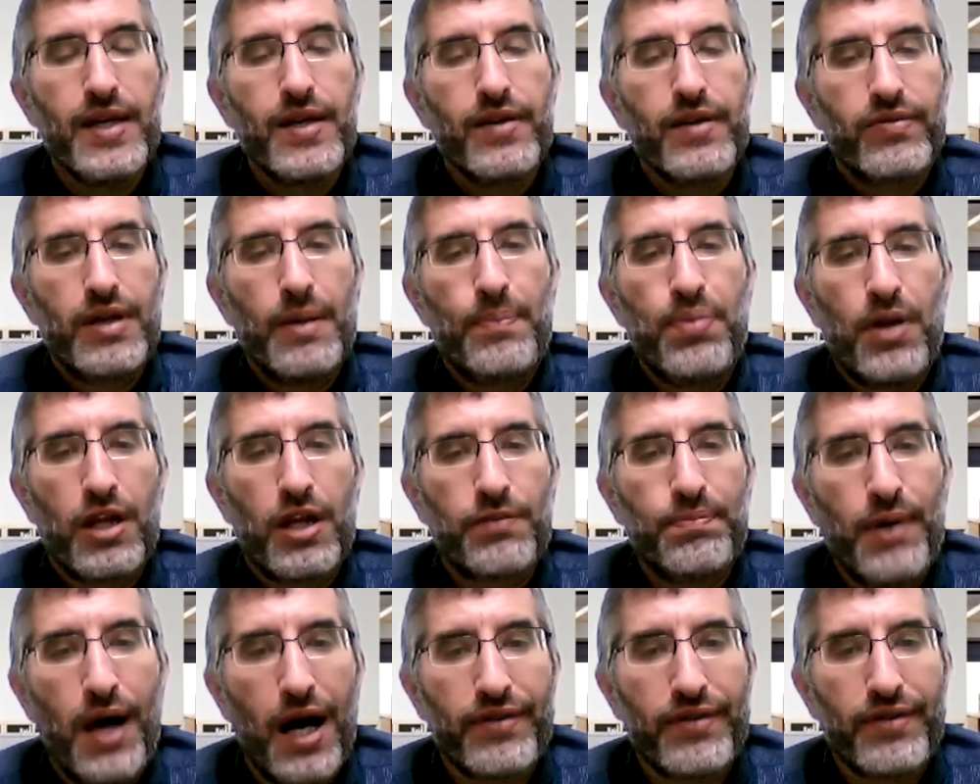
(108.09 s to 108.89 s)
C++
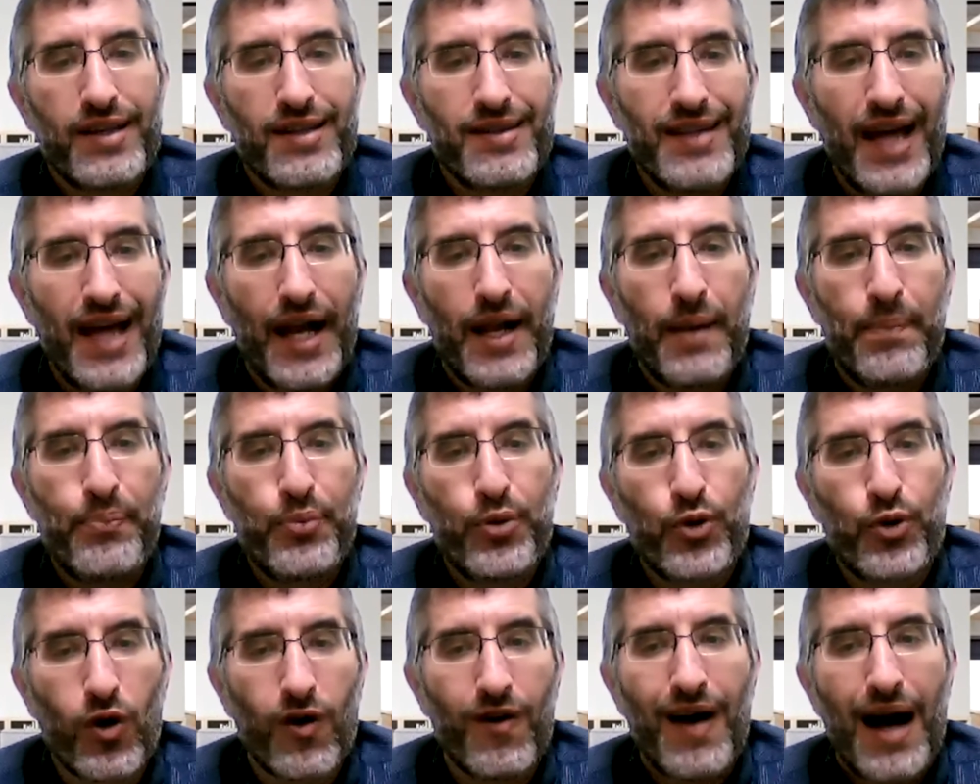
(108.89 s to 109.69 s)
is not a
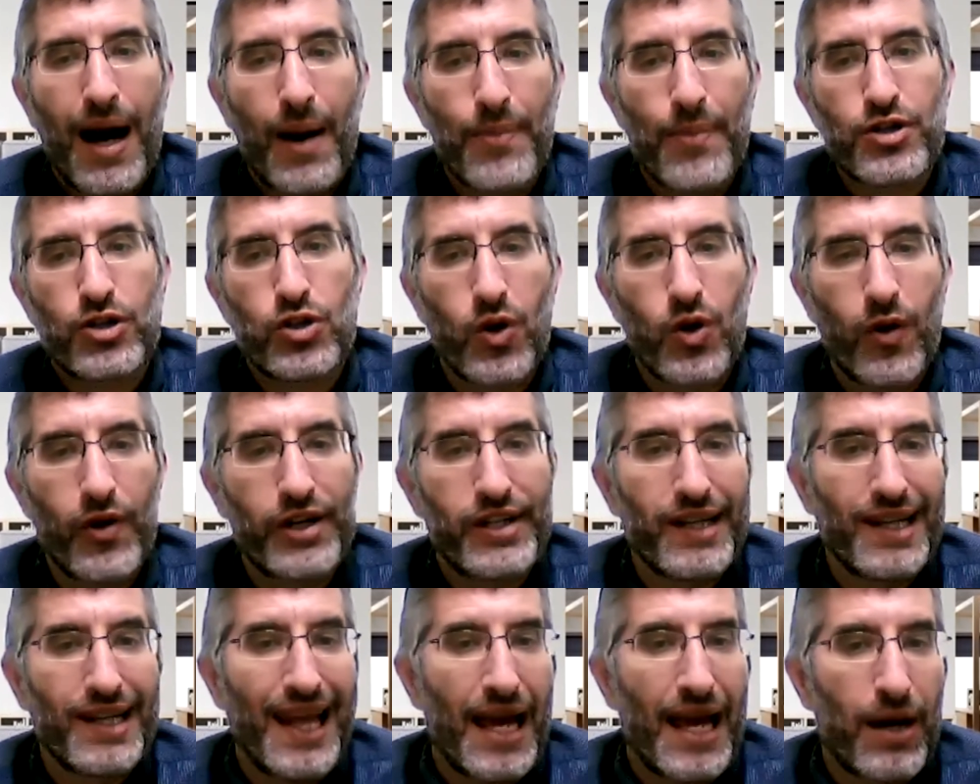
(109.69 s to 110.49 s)
pure
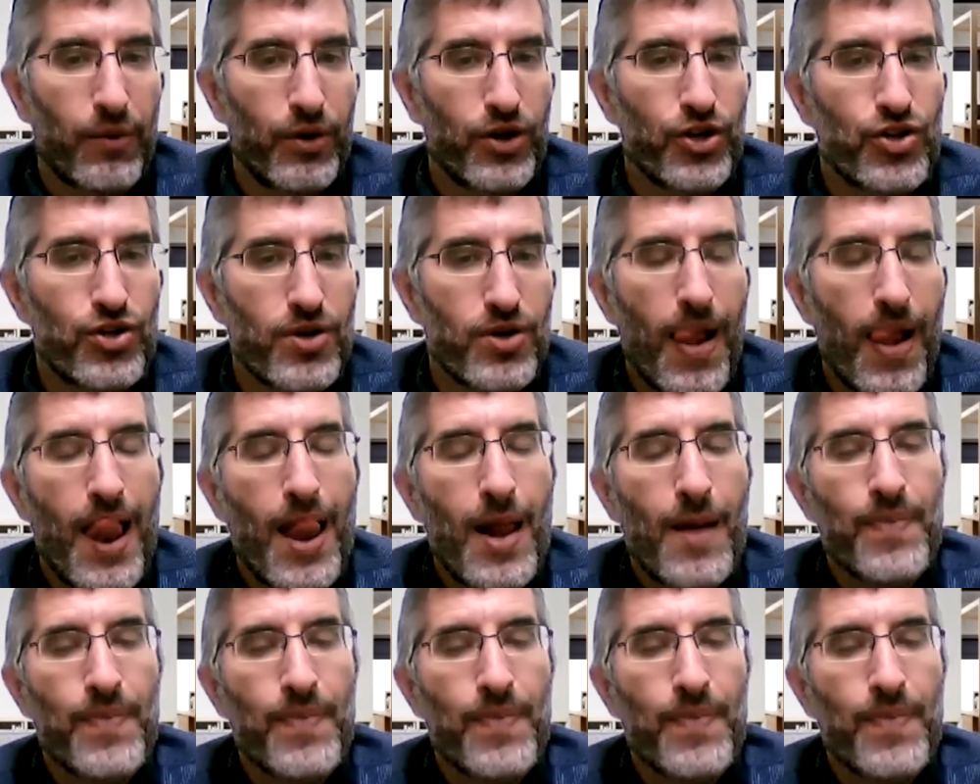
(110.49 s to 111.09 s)
object-oriented language.